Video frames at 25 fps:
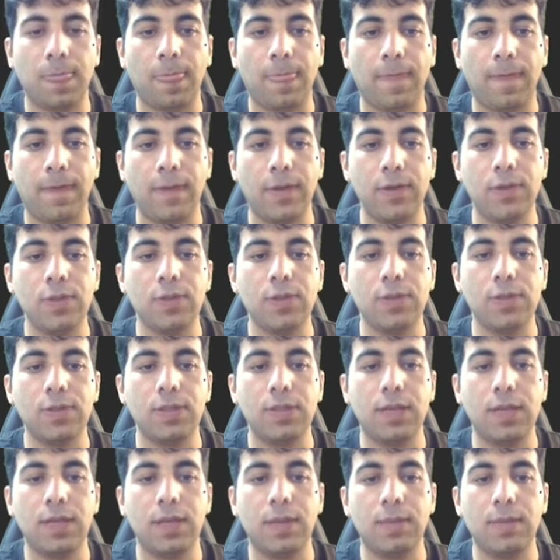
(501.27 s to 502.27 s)
use
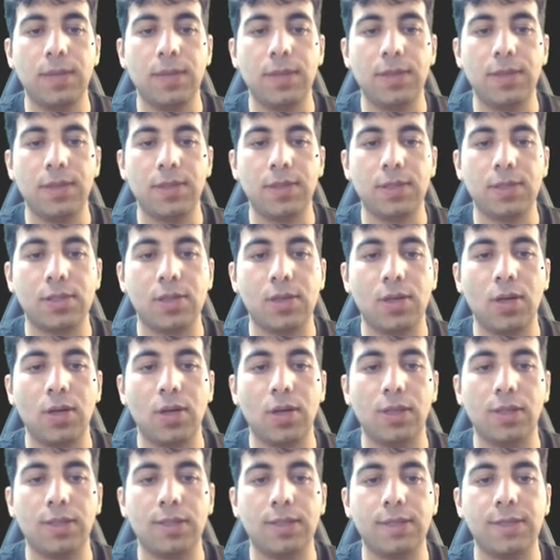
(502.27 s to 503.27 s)
the method
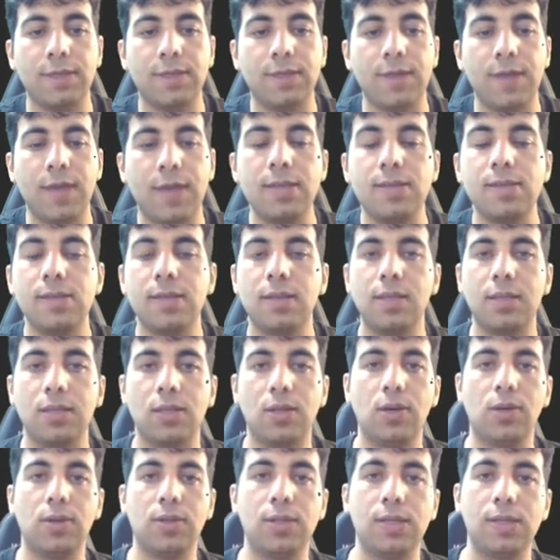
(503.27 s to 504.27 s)
called face
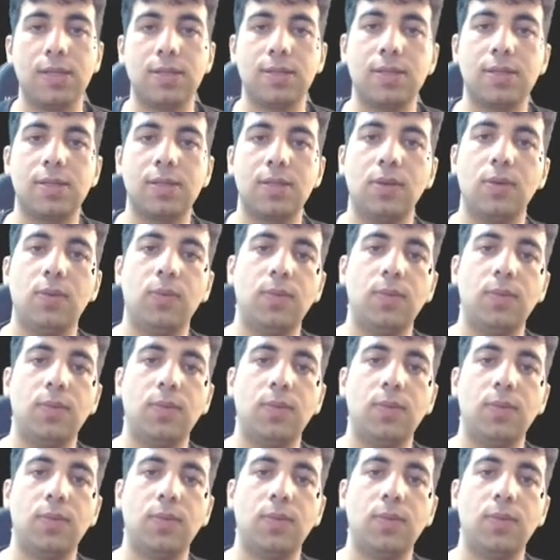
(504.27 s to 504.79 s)
encodings.